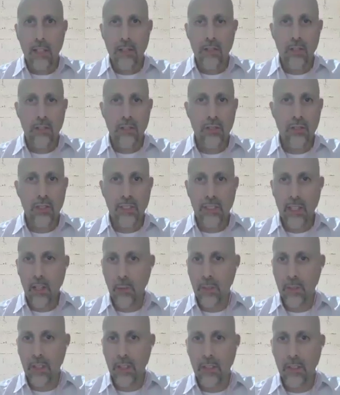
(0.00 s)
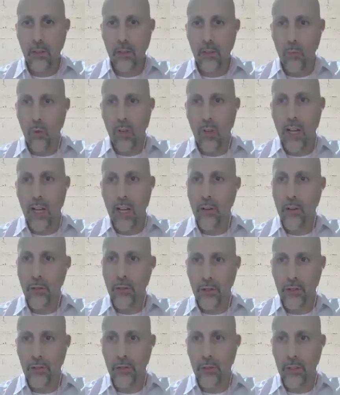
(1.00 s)
So just tell me, one, how
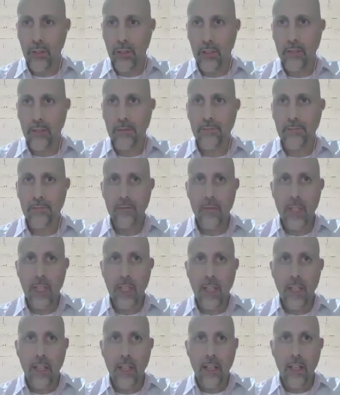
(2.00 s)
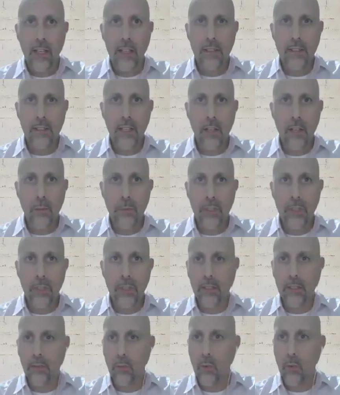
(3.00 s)
you're doing, and tell
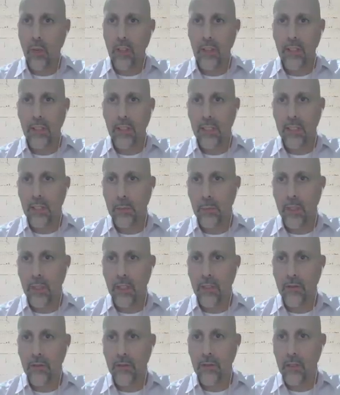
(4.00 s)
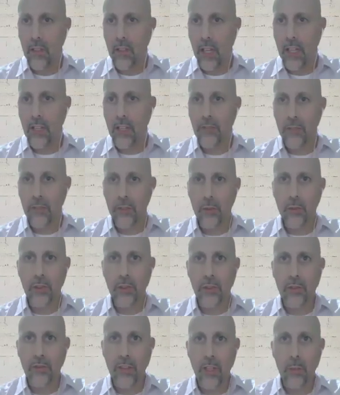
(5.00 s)
me what this has been like for you and
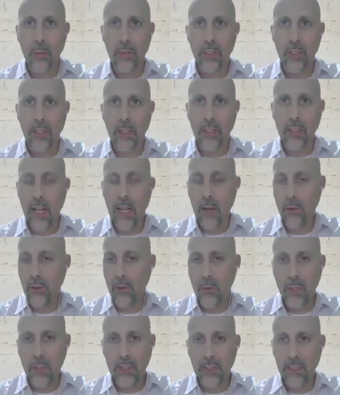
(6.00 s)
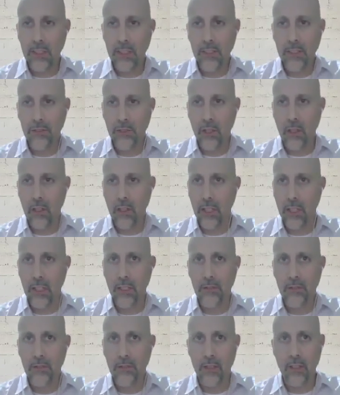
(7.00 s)
your family, and how are the residents of Shara
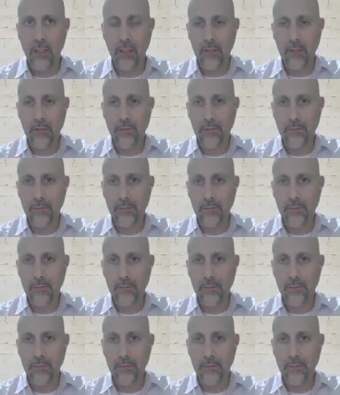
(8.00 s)
Negev today?